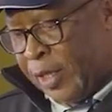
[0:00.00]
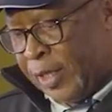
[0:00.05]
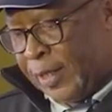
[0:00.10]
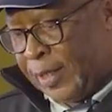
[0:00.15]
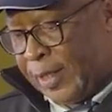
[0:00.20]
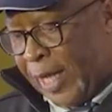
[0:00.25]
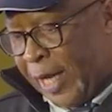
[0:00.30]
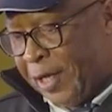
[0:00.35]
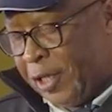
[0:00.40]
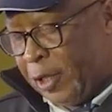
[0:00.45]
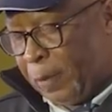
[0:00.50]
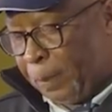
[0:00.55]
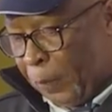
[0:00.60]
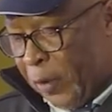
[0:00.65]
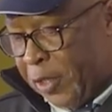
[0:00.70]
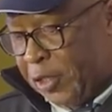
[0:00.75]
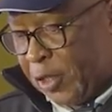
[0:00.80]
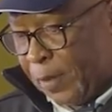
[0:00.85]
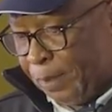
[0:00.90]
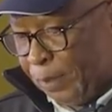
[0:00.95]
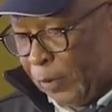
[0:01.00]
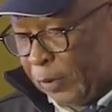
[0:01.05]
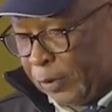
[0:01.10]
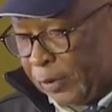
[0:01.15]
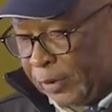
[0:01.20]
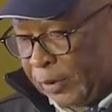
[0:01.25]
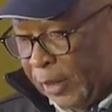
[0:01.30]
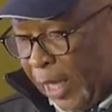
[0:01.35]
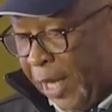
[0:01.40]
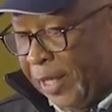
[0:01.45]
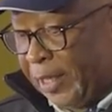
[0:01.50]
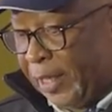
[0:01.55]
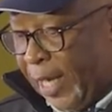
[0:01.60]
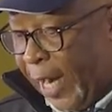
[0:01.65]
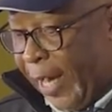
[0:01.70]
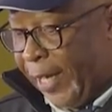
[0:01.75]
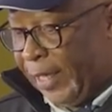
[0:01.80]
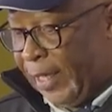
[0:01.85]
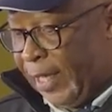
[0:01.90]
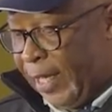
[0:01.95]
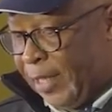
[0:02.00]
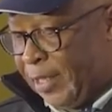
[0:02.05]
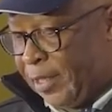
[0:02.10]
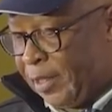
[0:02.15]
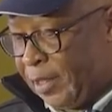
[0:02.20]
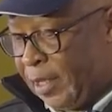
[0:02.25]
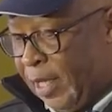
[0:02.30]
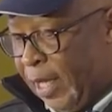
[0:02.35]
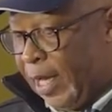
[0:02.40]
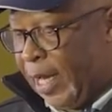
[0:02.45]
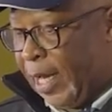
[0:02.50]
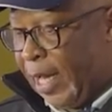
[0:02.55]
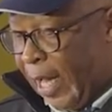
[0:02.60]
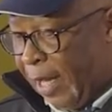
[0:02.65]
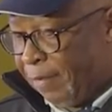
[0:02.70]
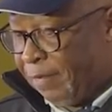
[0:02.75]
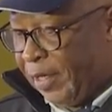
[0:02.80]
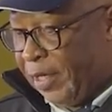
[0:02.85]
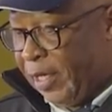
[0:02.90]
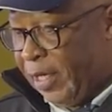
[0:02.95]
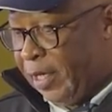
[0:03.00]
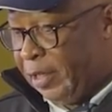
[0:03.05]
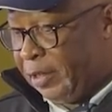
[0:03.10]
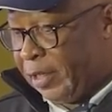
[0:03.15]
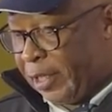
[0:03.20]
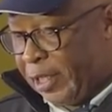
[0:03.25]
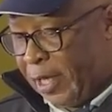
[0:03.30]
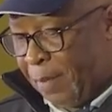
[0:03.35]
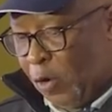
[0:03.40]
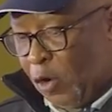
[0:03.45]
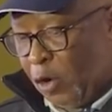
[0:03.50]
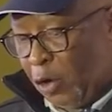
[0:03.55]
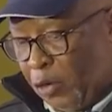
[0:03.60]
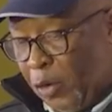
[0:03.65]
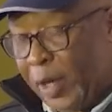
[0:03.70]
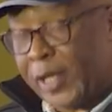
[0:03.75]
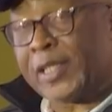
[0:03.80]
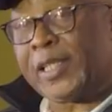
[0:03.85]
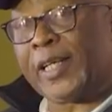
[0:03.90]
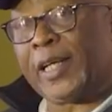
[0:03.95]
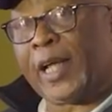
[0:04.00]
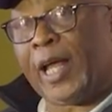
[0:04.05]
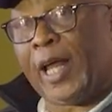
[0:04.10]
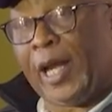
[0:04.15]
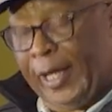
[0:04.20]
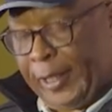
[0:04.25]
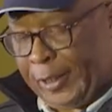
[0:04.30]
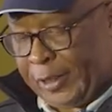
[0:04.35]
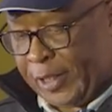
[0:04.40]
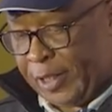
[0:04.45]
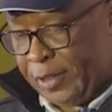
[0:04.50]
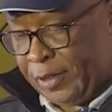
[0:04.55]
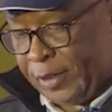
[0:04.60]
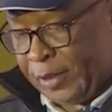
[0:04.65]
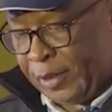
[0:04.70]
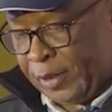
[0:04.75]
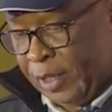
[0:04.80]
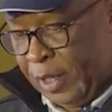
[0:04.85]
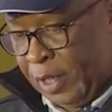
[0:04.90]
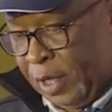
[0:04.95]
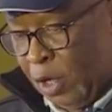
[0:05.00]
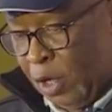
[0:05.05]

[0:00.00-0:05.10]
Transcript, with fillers: SADC principles and guidelines governing the democratic elections,